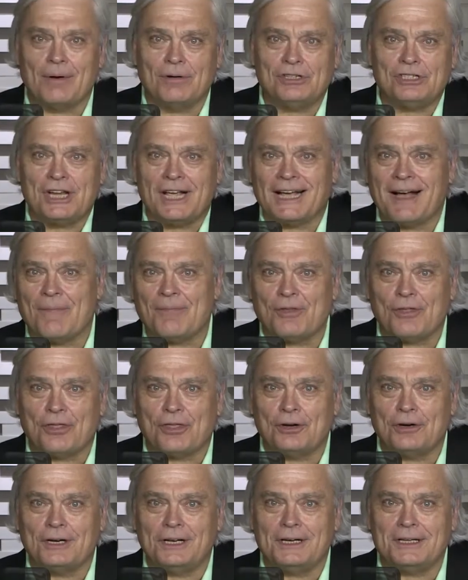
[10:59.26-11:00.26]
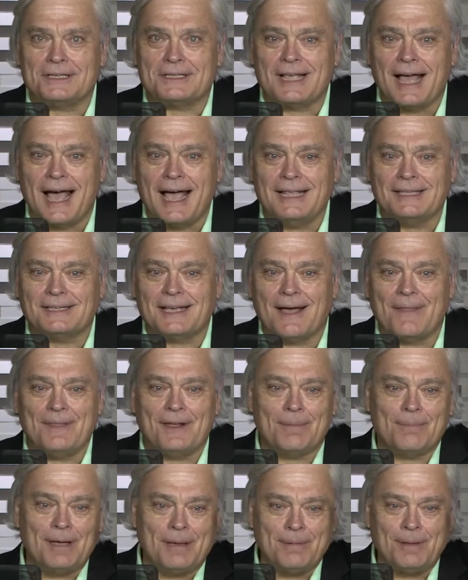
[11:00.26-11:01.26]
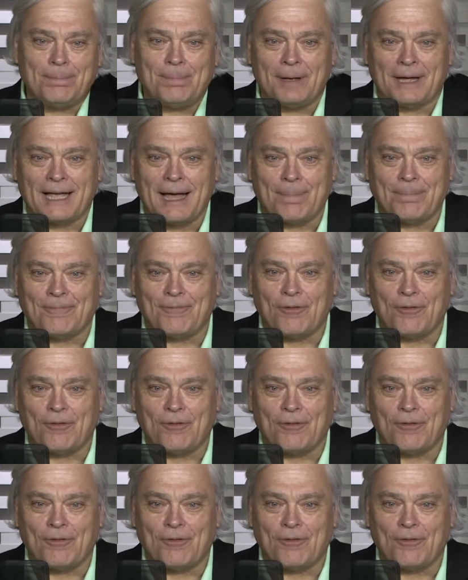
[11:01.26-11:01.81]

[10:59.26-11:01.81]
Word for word: Go check out the 30 designs on there. Maybe pick up